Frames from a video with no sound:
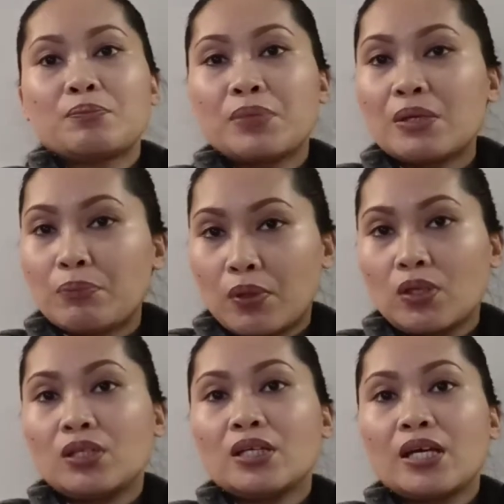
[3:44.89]

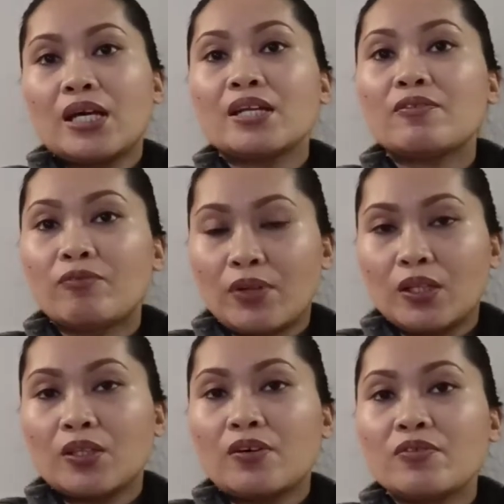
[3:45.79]
people in the
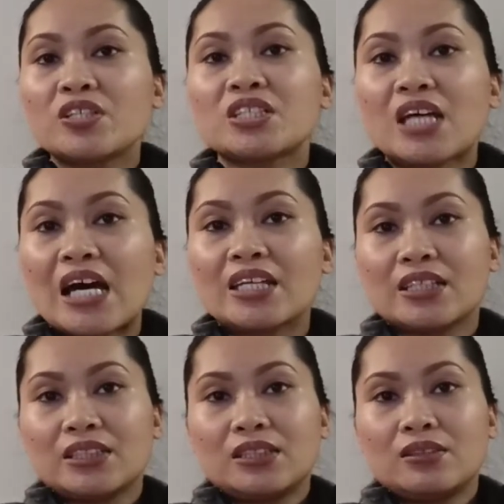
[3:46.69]
field of your
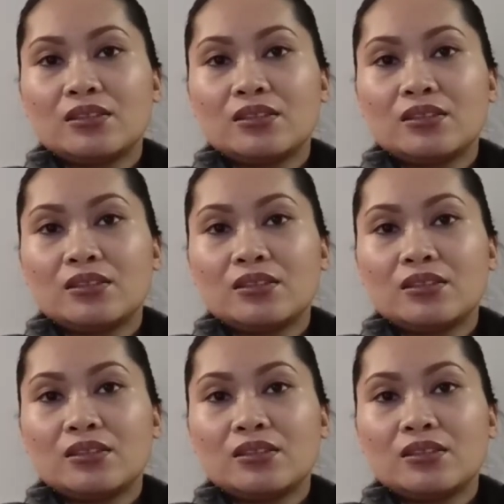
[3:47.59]
studies.